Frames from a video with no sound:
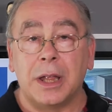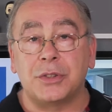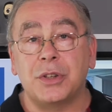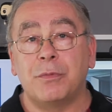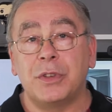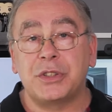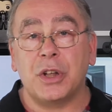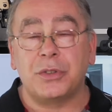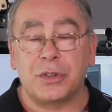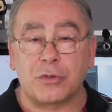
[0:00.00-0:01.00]
It should
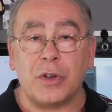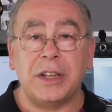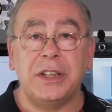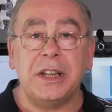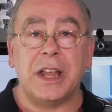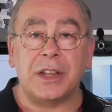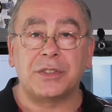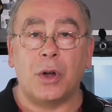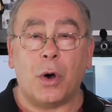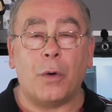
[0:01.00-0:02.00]
reduce the
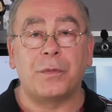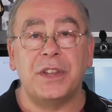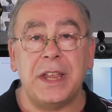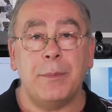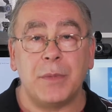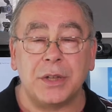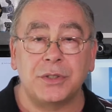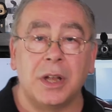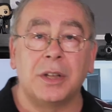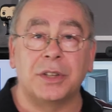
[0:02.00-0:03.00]
graininess of the
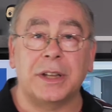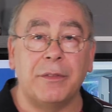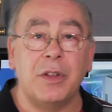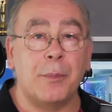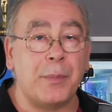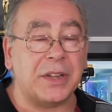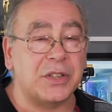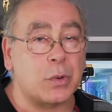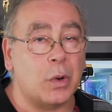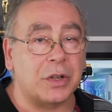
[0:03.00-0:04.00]
image to give you a
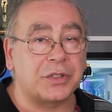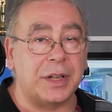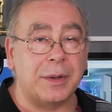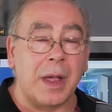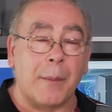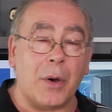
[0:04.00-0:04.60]
better quality.